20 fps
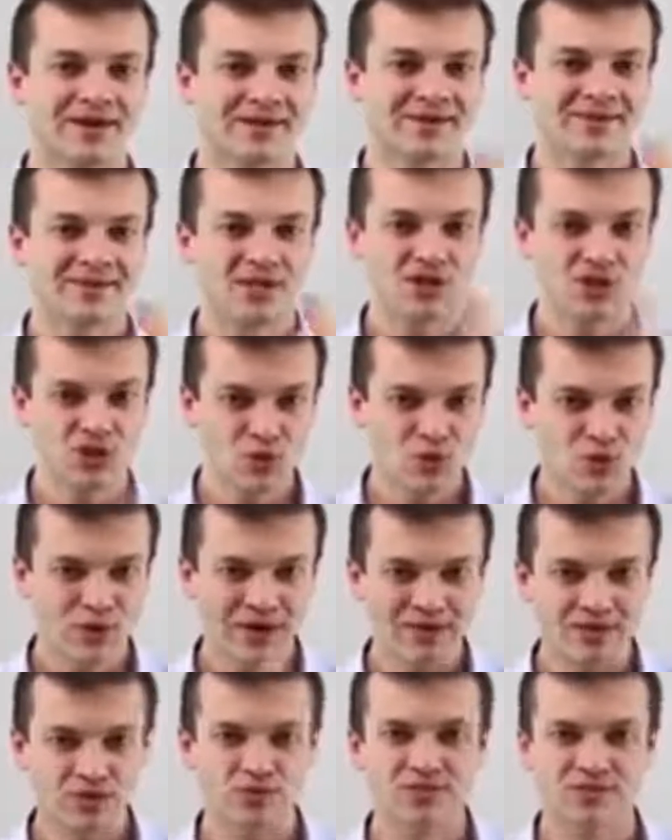Okay?
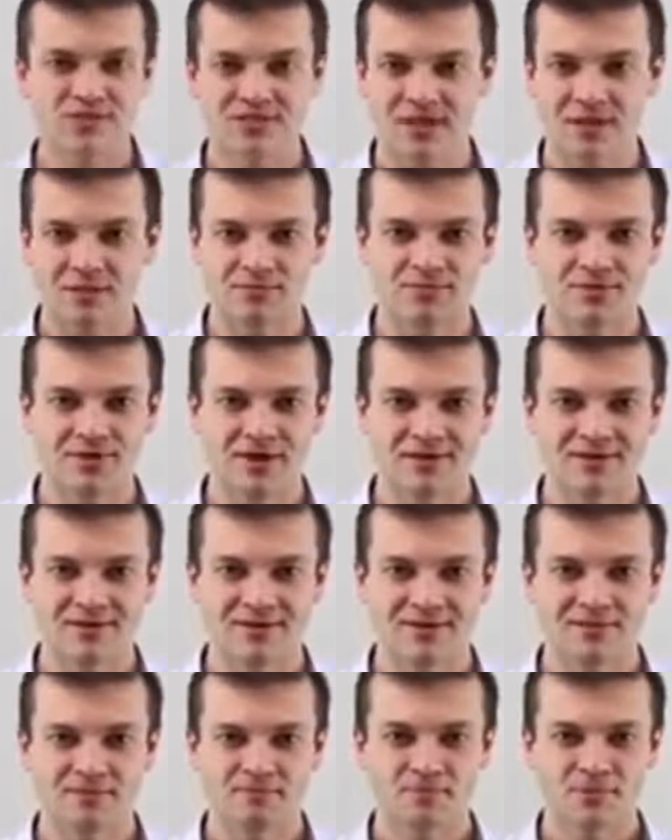You can do the same
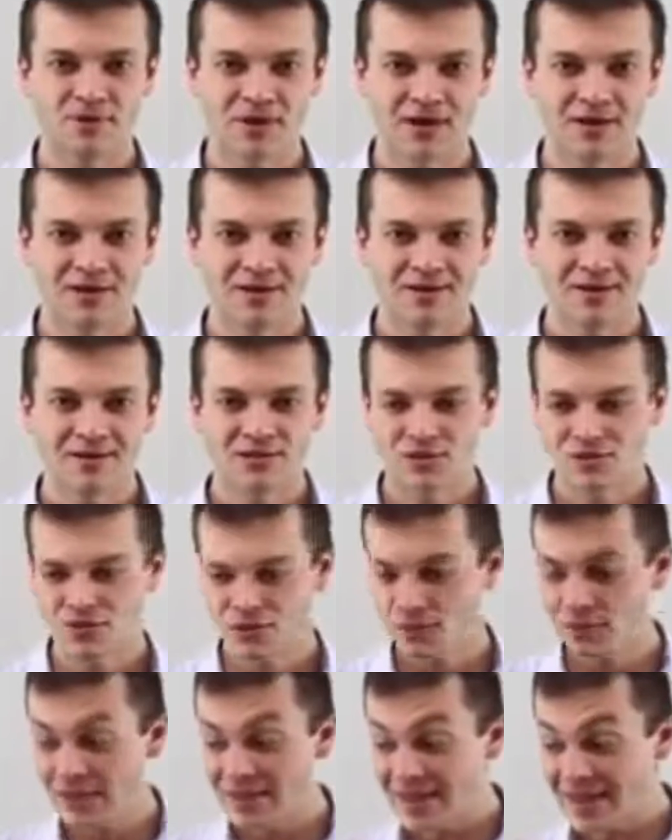thing. Okay?
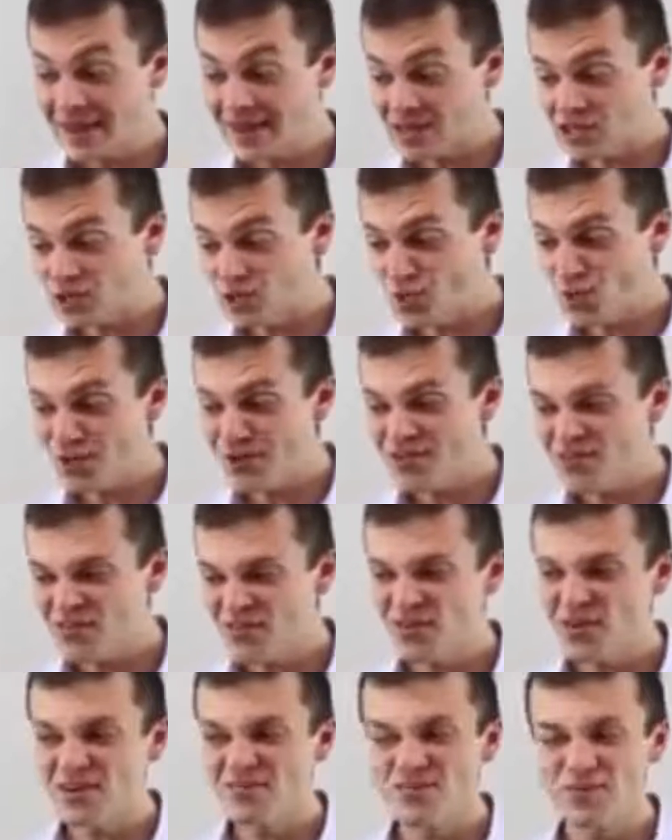So if you've been getting
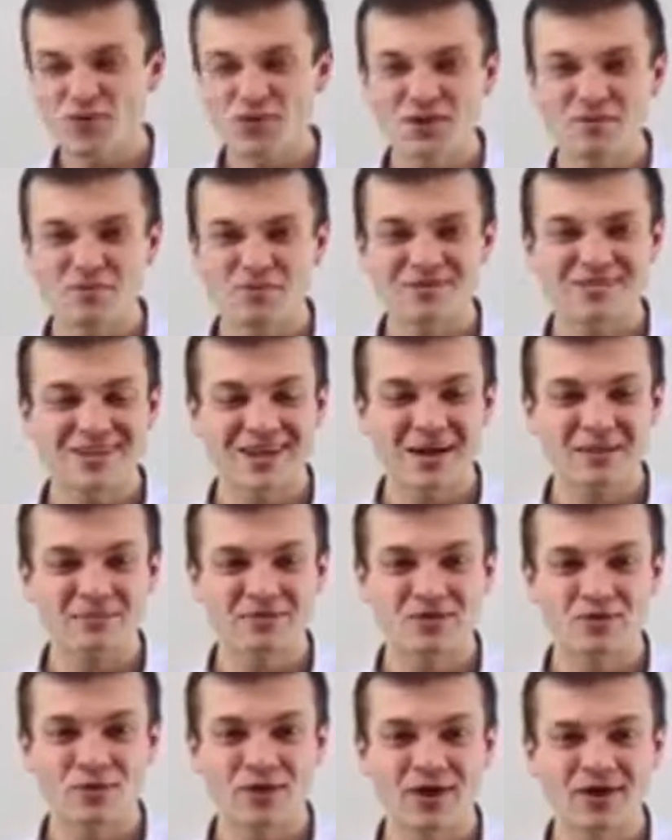20, 30,
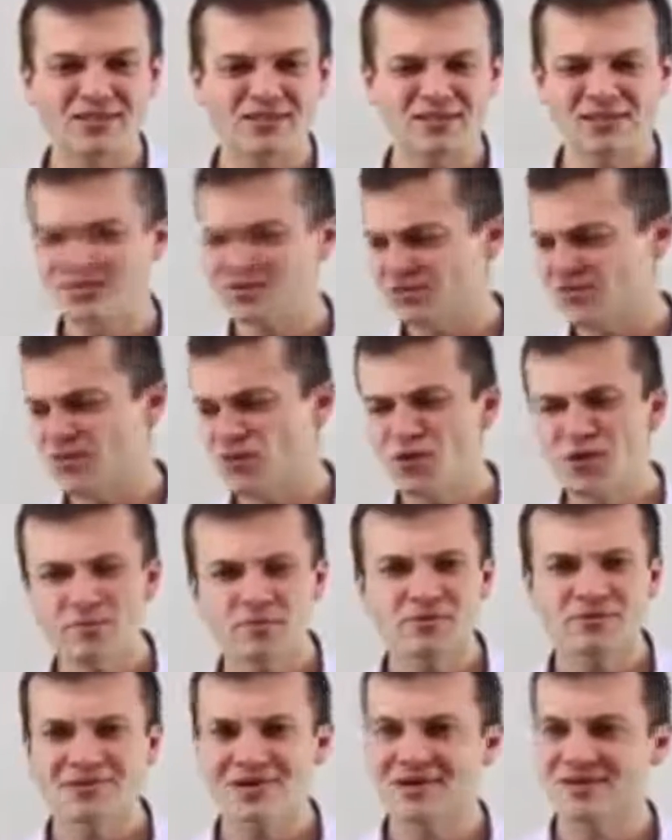40% opt-in rates, listen,
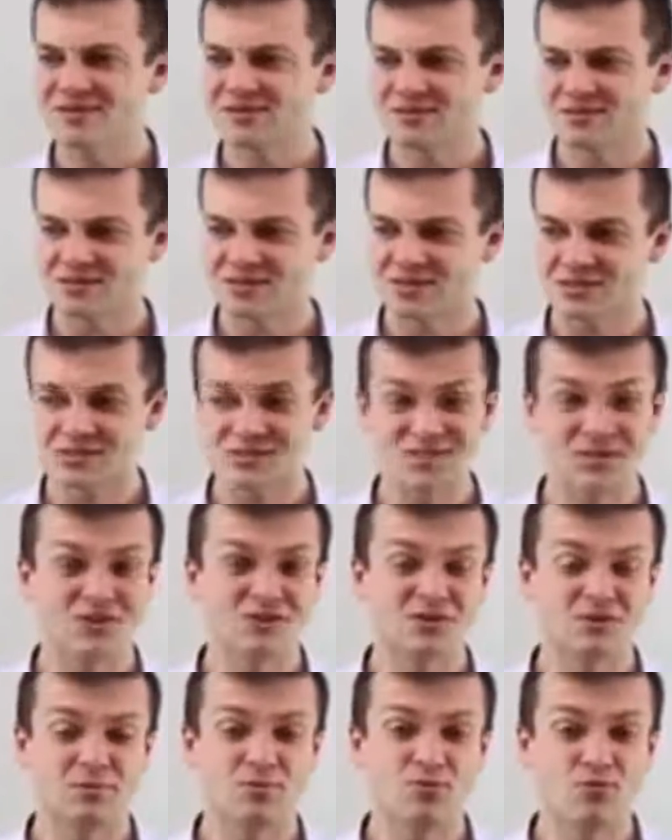40% is
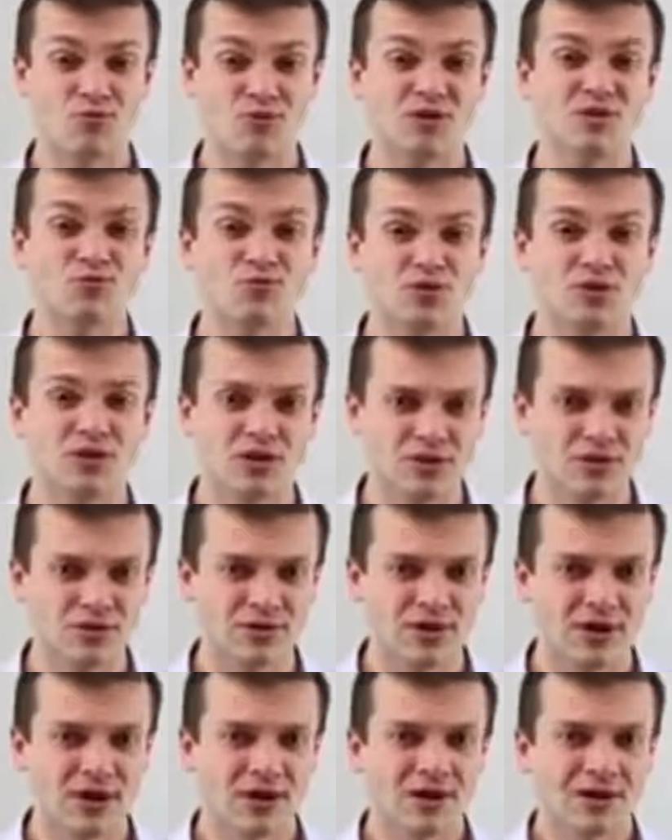considered to be really,
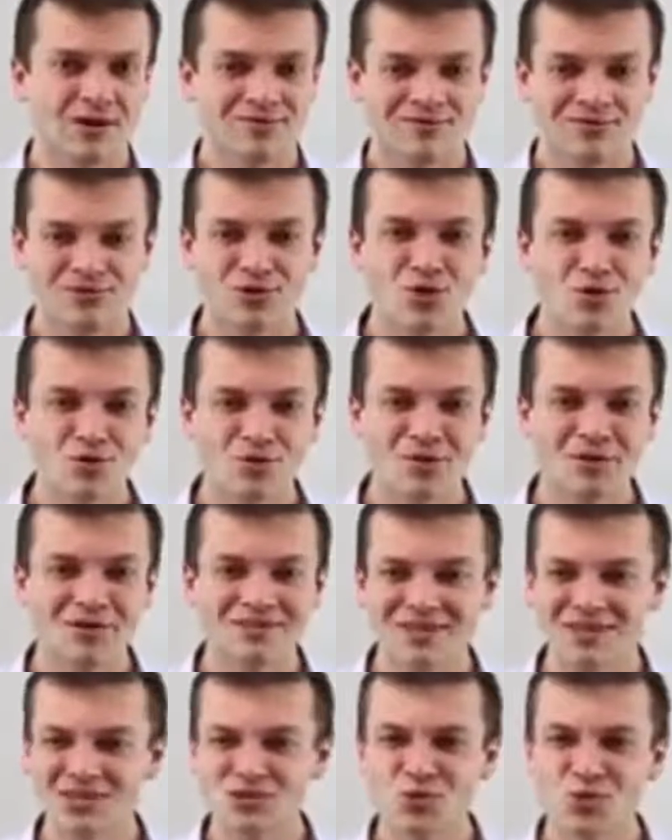really good.
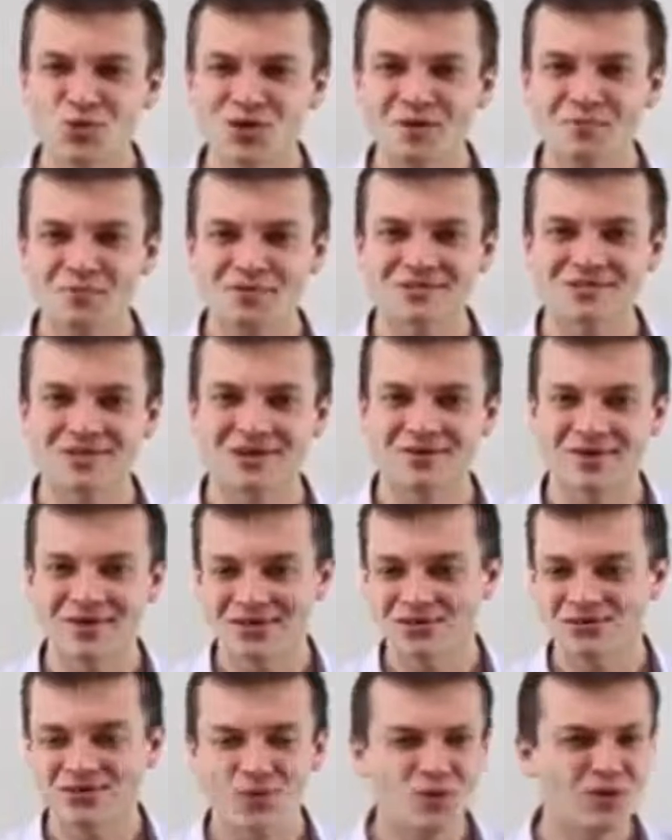Normally it's like
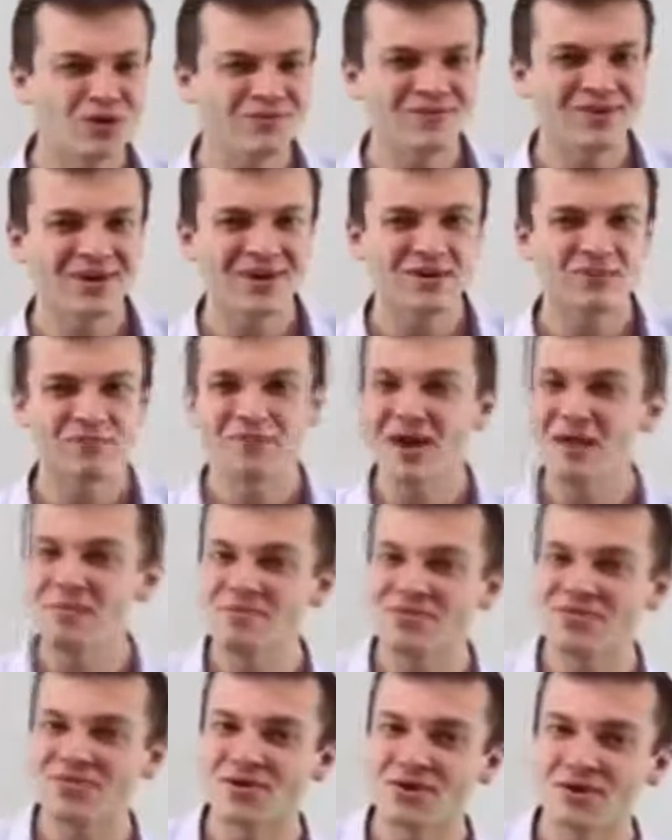20%, right? 25,
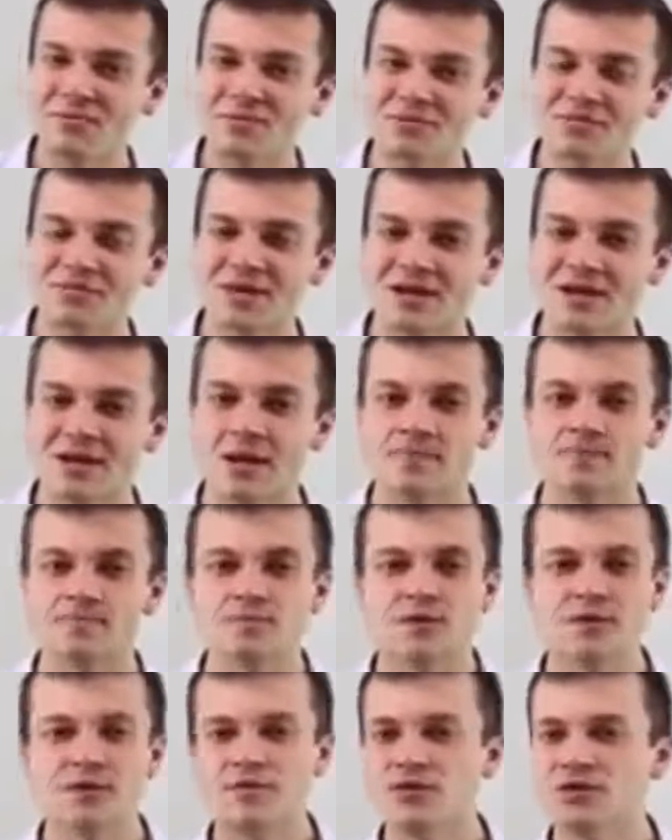maybe 30%.
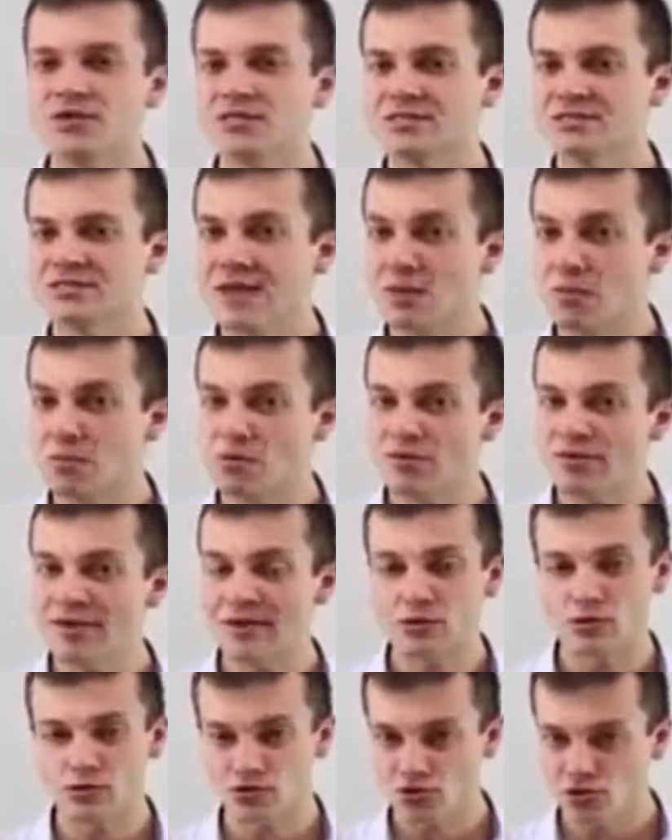If you can
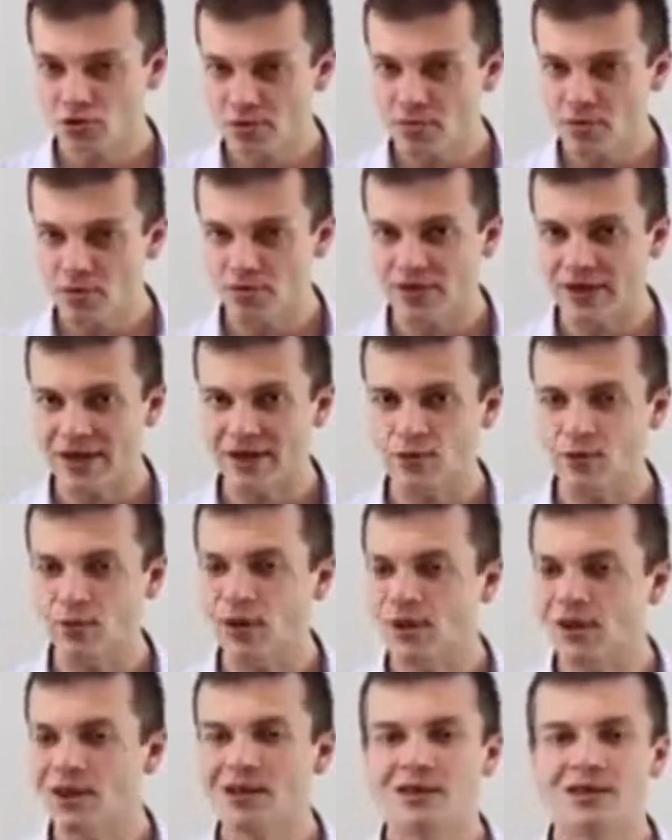double that or triple
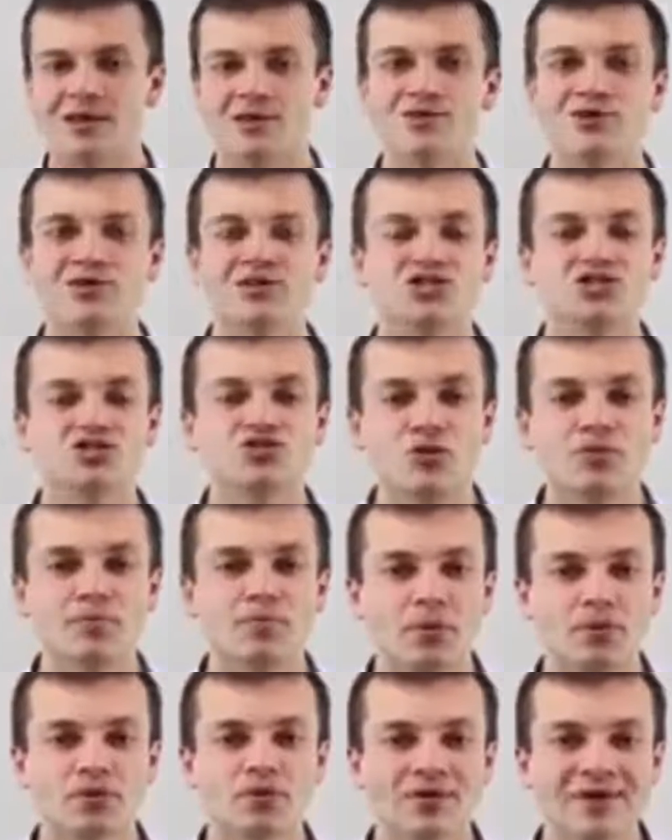that, well, you can
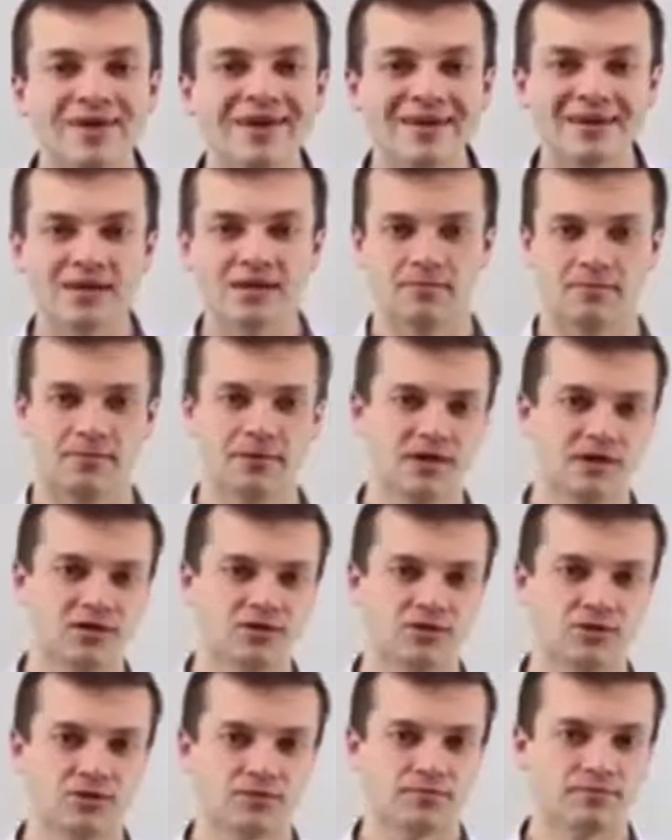triple your income,
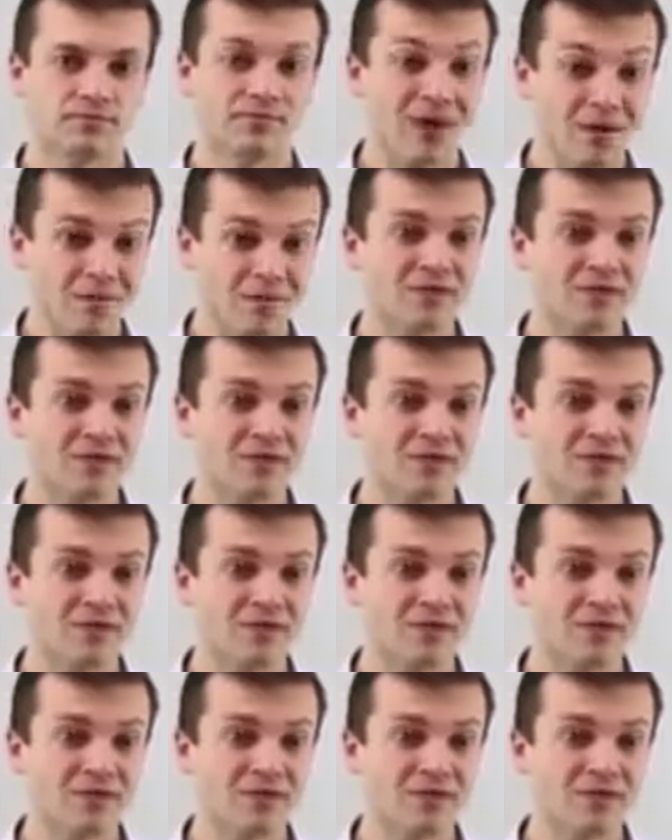can't you?